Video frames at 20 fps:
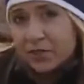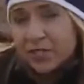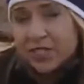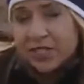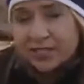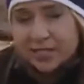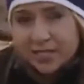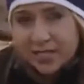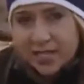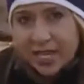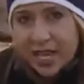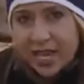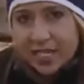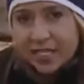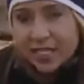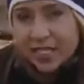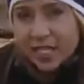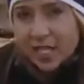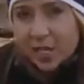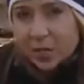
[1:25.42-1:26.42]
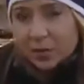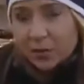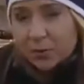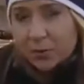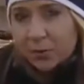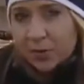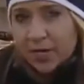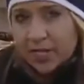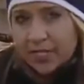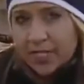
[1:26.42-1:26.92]
season yet.
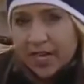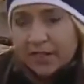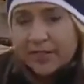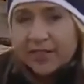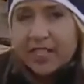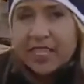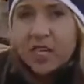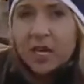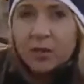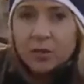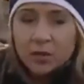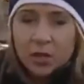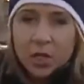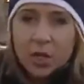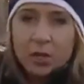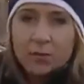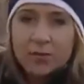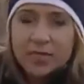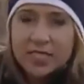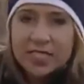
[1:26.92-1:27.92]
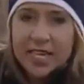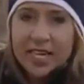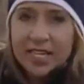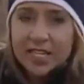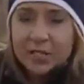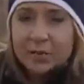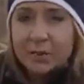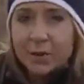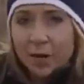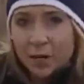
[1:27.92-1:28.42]
Reporting live at the Oklahoma State
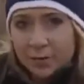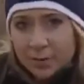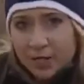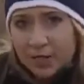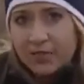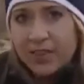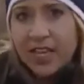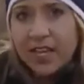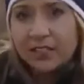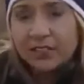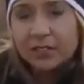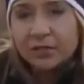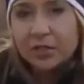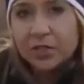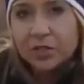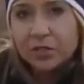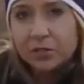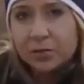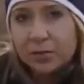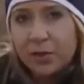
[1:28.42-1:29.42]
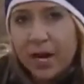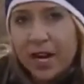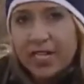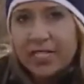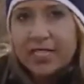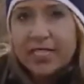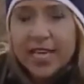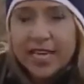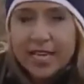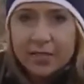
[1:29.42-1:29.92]
Department of Health, Crystal
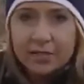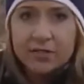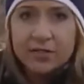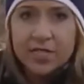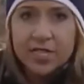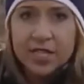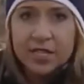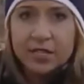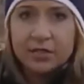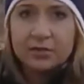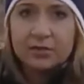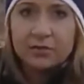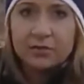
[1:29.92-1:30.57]
Price, KOCO